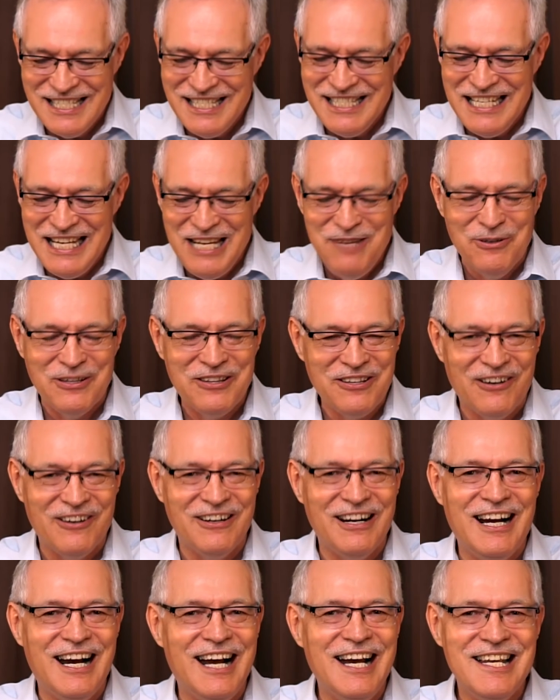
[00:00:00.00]
see with
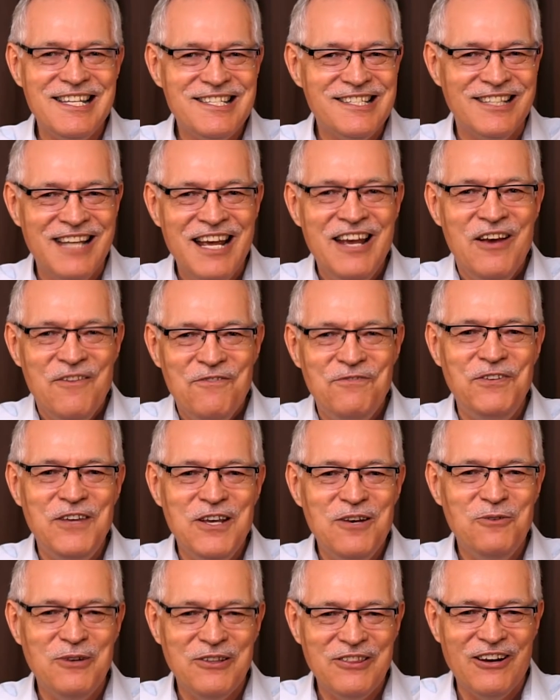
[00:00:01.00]
our eyes and
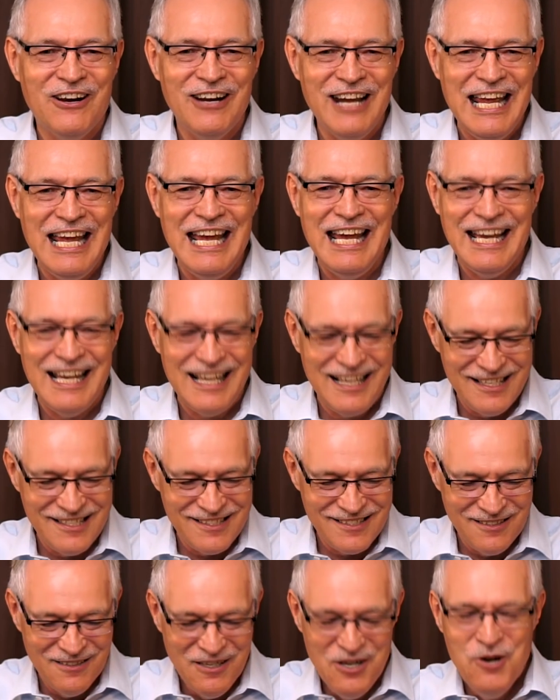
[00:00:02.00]
feel with our
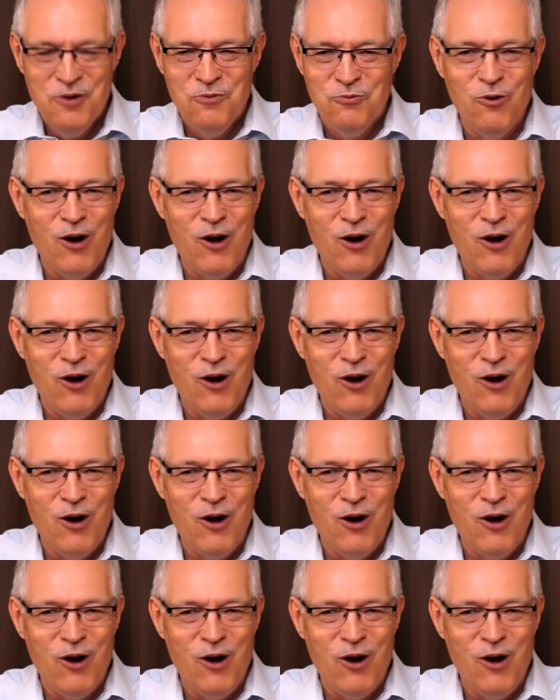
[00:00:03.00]
hands and